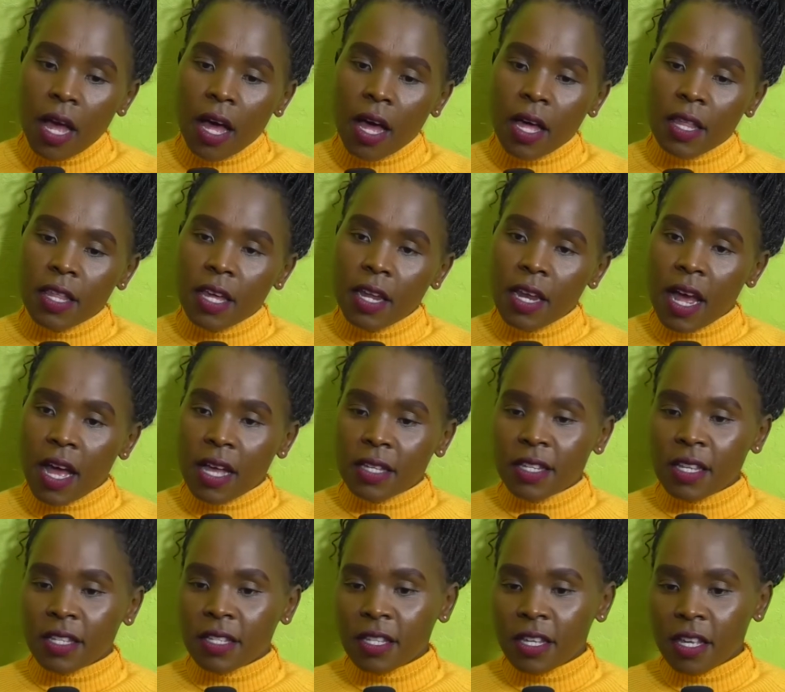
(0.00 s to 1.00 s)
And then as
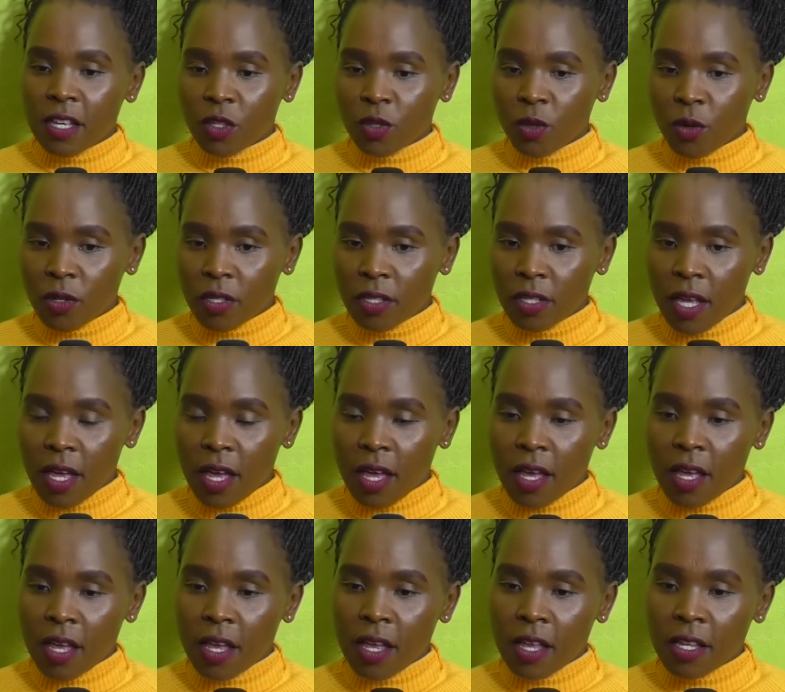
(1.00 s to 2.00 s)
a
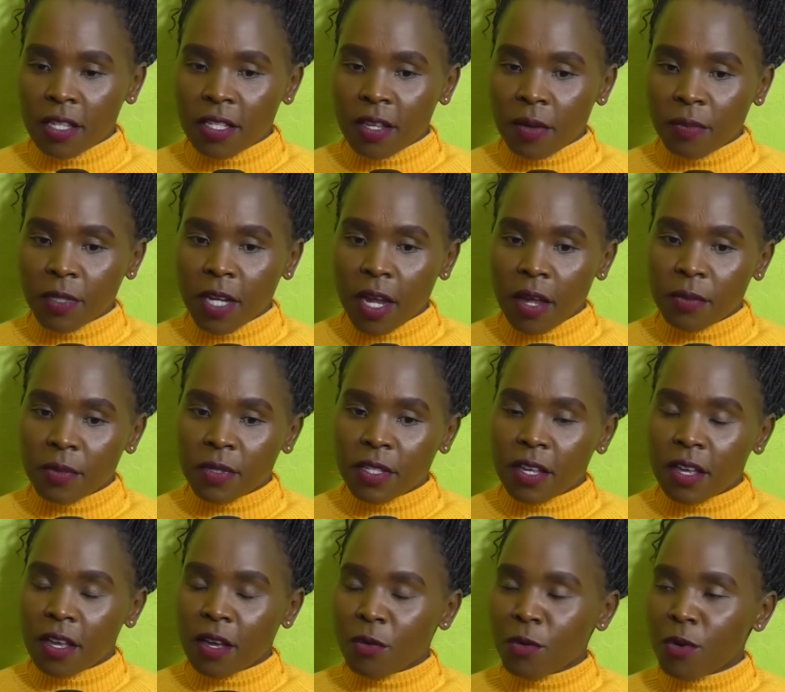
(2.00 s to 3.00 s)
CSOs, sometimes
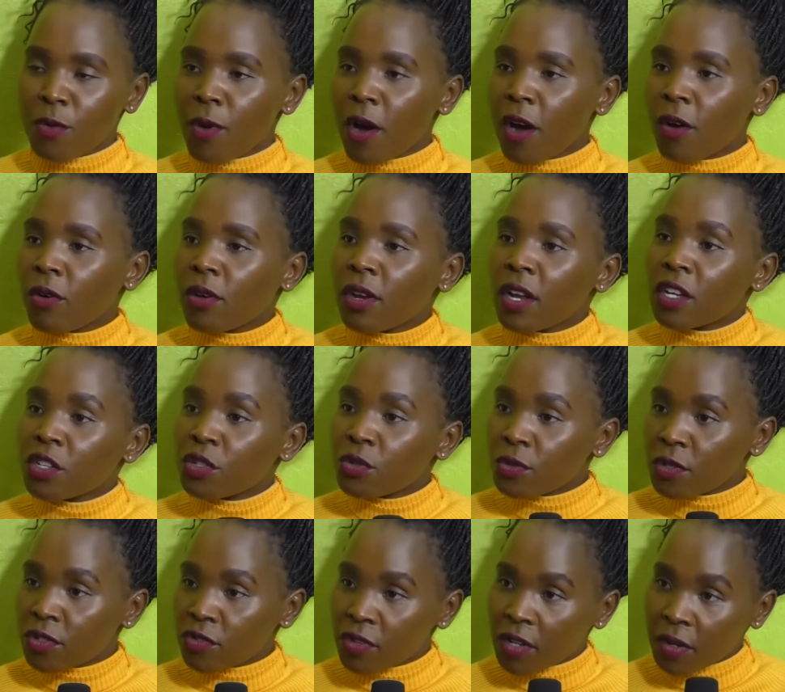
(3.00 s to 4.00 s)
we work on our
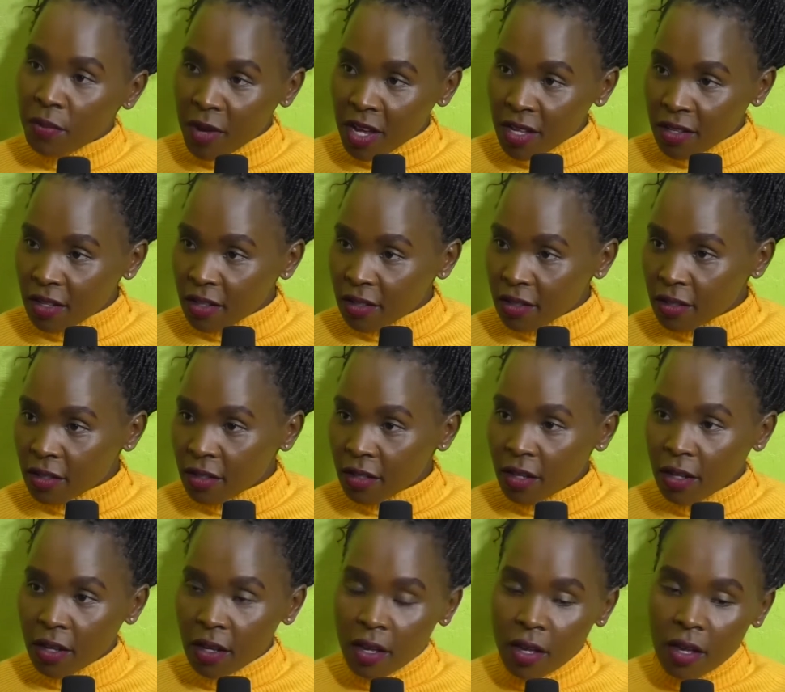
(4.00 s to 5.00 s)
shoestring budgets.
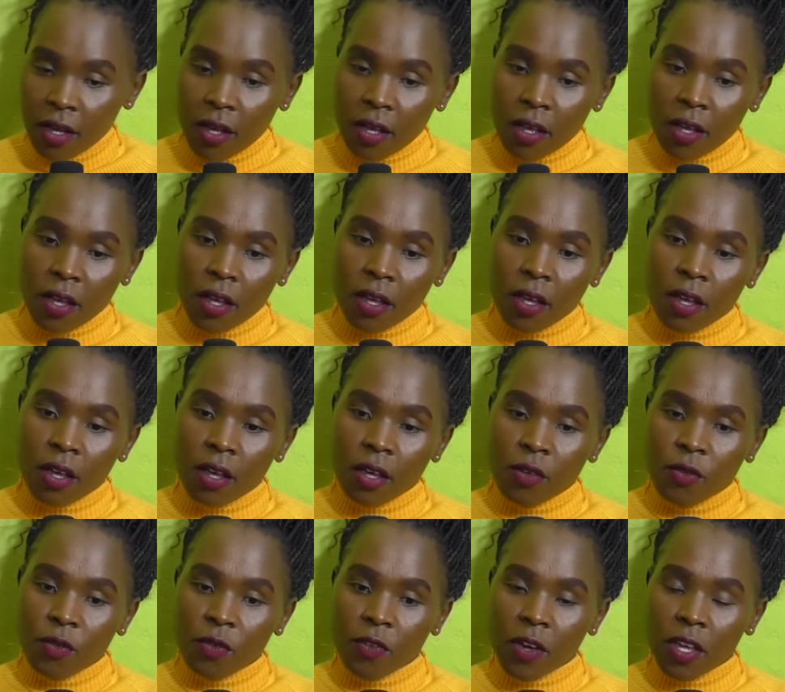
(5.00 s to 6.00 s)

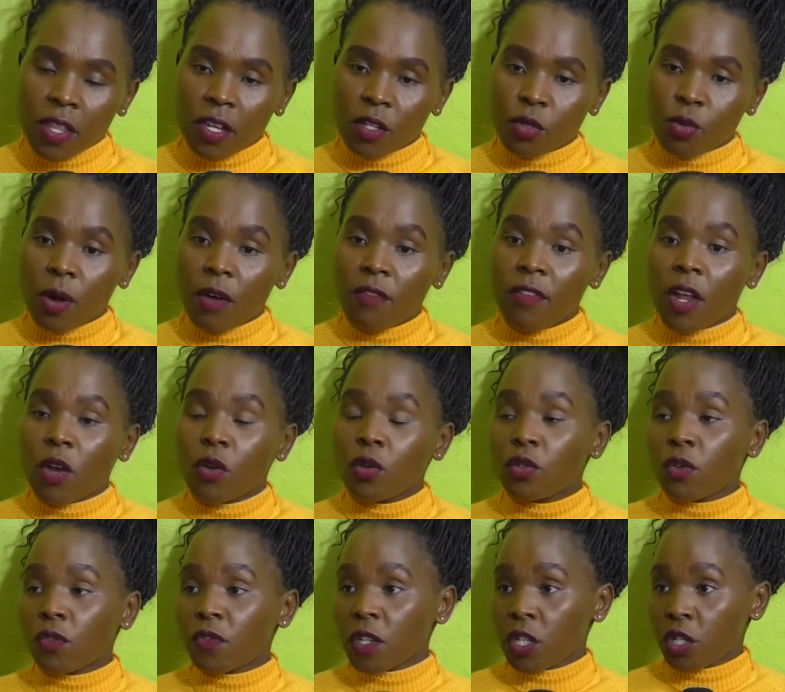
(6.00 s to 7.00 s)
You find that we have a
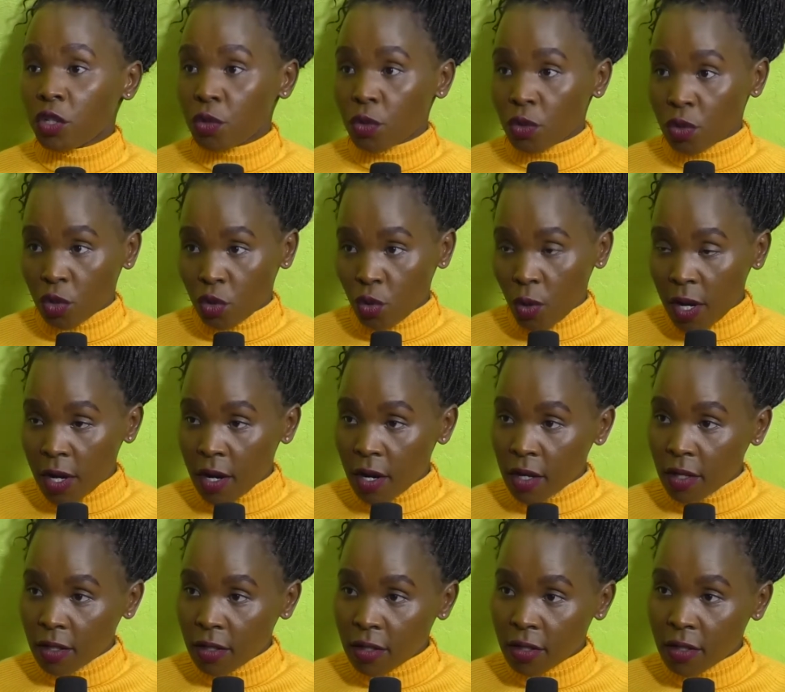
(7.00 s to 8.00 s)
lot of issues to
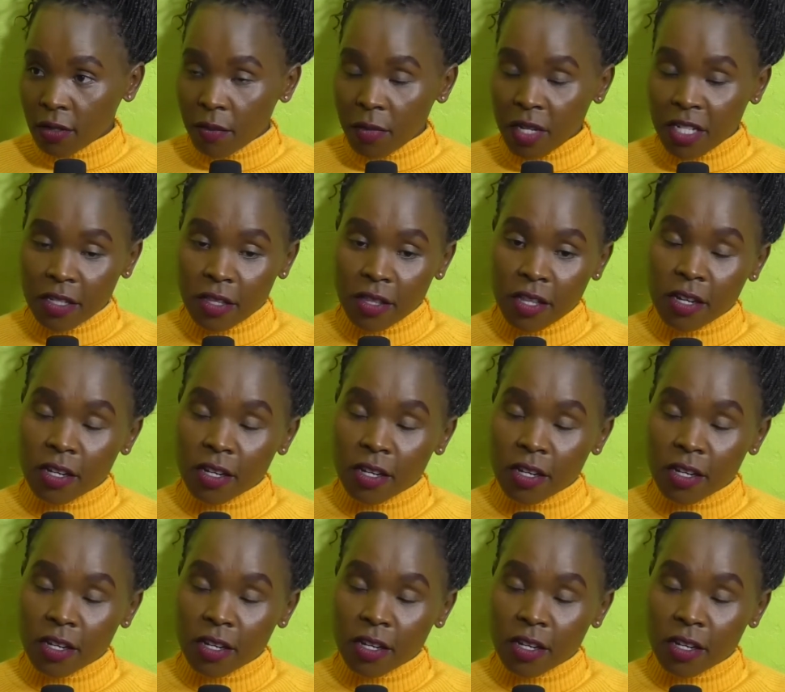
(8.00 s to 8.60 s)
address, but the